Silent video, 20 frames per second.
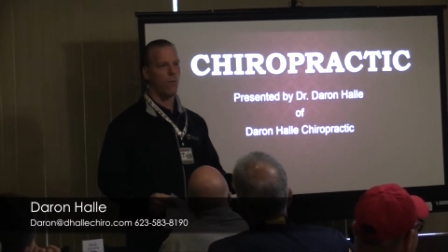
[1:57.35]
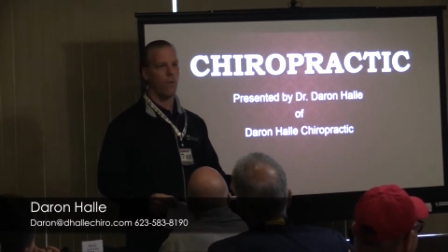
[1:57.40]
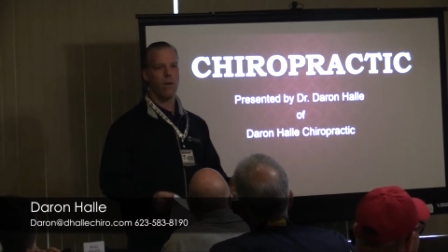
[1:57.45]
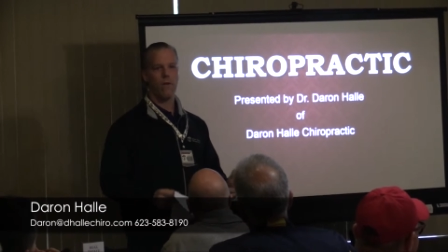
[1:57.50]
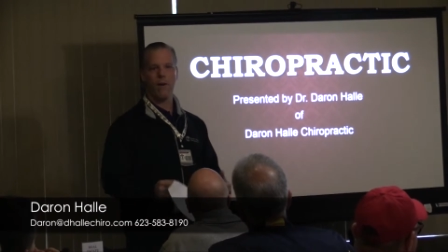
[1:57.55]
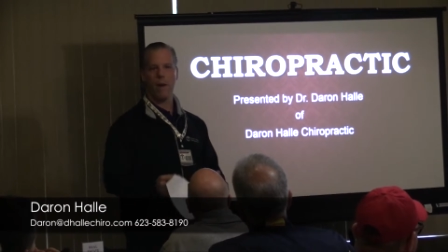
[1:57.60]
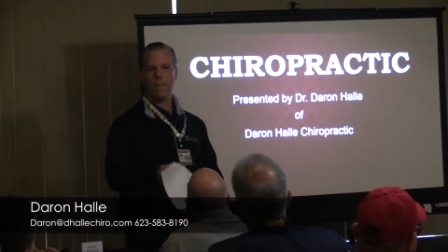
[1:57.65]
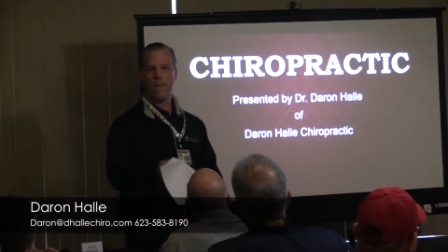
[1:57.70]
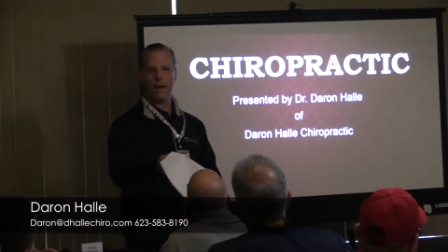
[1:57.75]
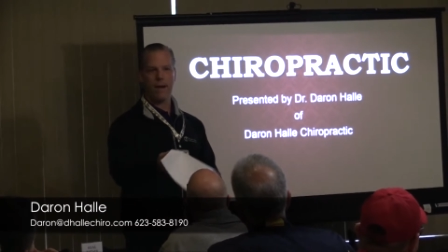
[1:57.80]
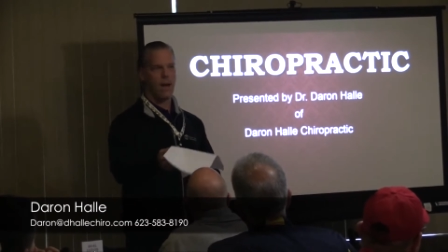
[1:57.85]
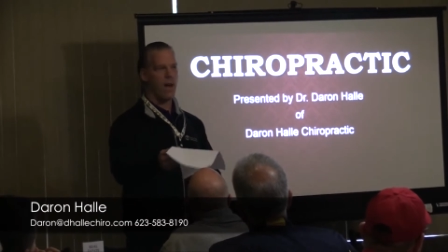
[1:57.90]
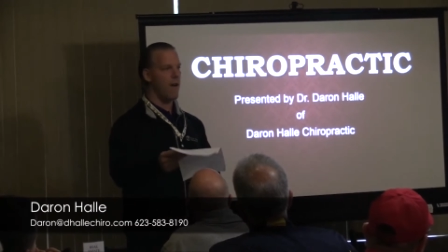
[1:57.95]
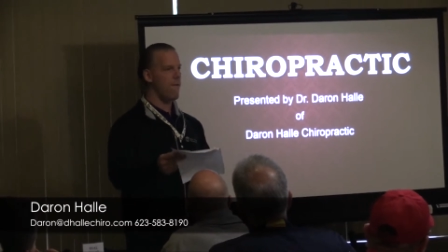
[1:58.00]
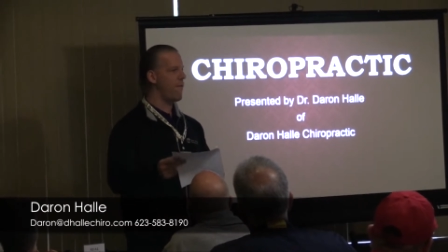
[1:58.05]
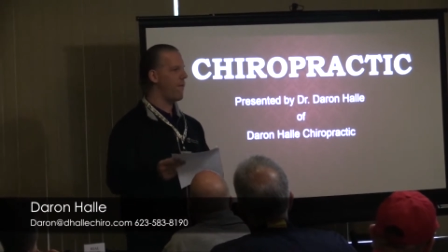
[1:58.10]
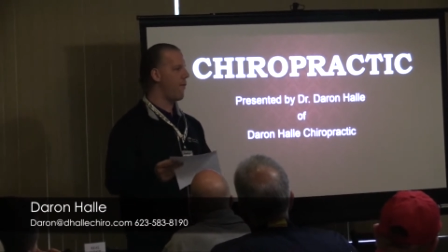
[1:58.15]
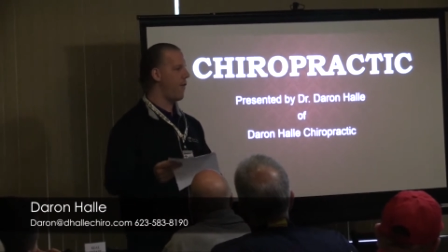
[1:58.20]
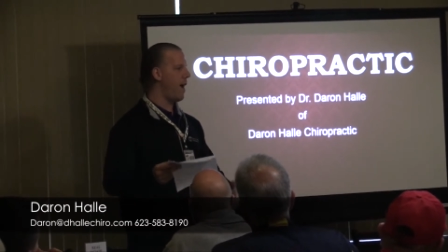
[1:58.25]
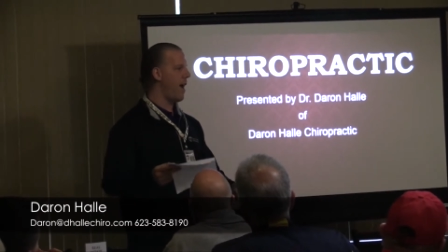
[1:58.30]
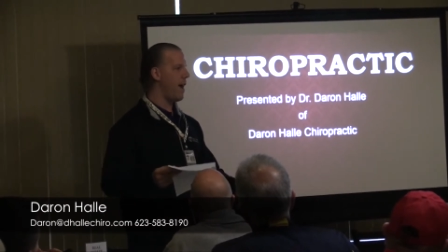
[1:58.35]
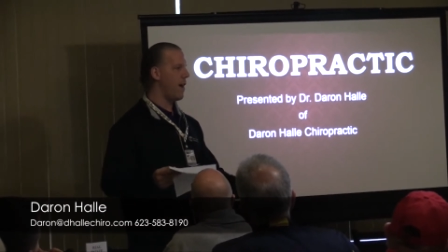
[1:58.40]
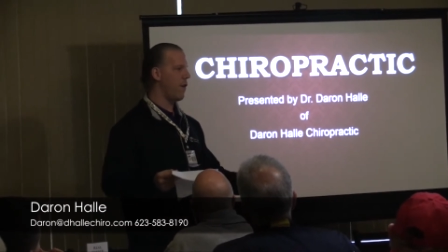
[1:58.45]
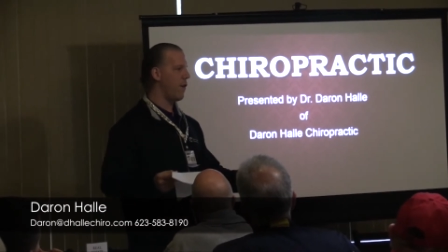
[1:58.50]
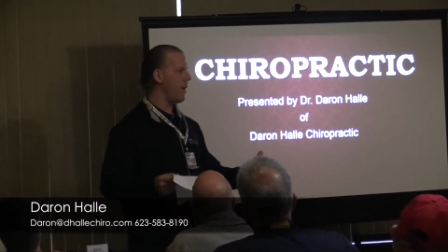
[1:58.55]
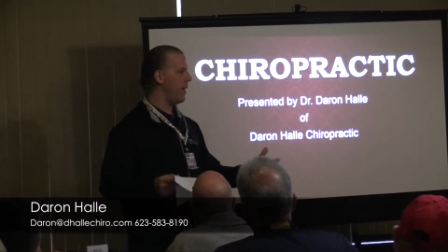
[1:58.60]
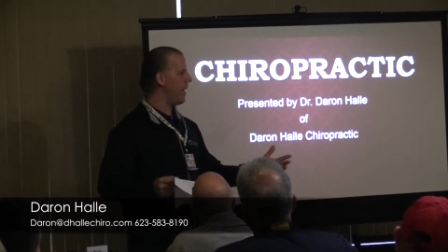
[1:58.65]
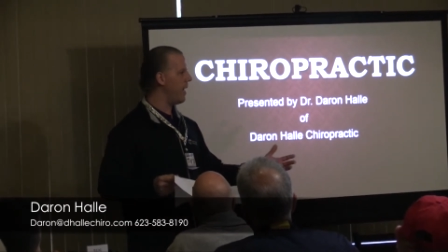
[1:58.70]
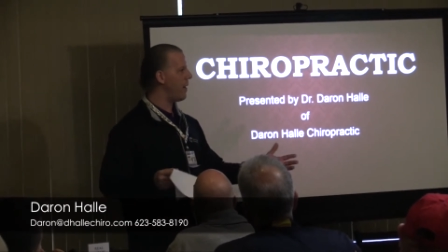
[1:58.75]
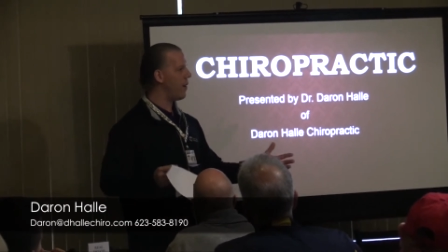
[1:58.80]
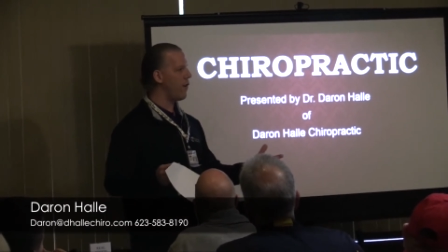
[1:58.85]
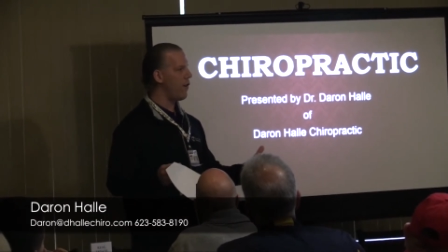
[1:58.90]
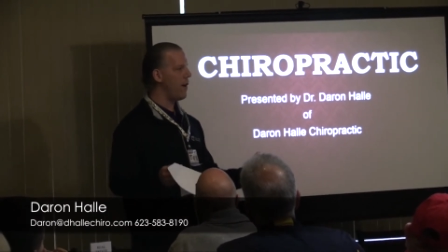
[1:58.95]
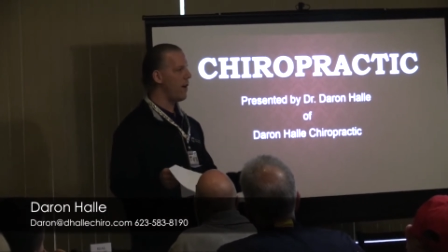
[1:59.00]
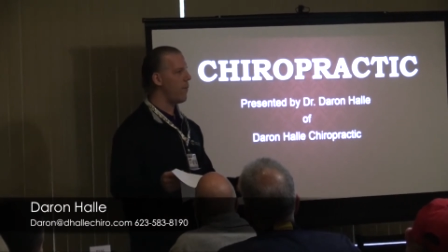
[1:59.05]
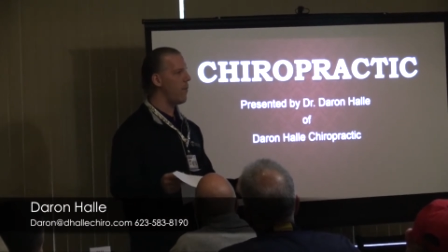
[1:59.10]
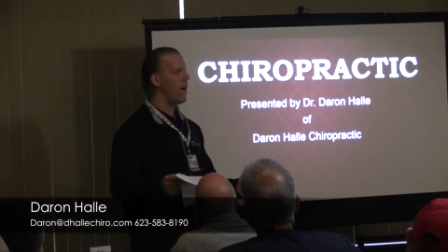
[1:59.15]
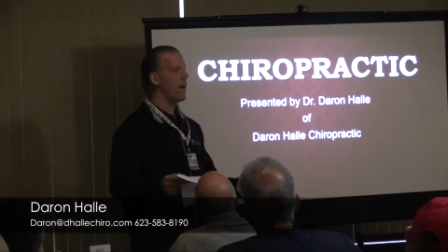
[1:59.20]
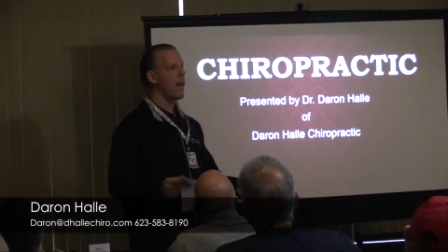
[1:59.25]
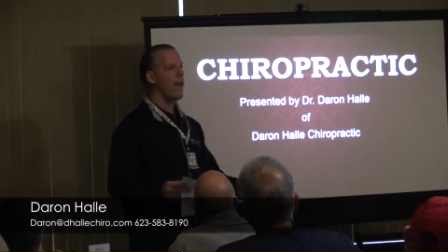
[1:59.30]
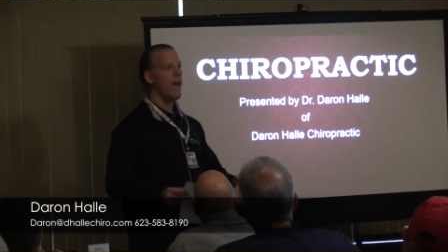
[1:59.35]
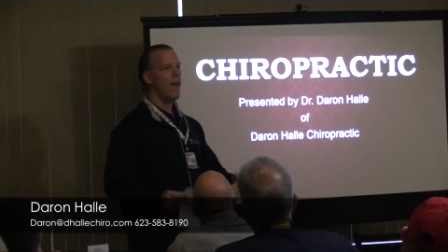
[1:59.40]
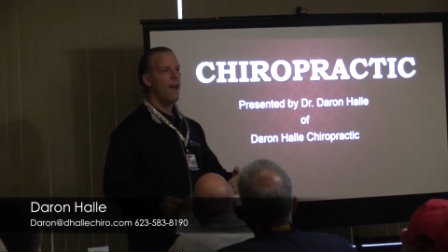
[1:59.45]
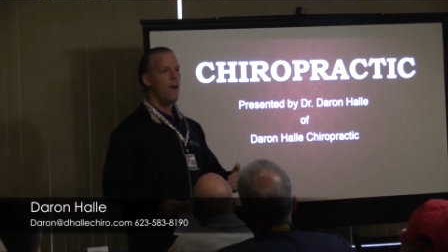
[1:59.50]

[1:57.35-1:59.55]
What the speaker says: Whether I pick on Fred or Ian or anyone,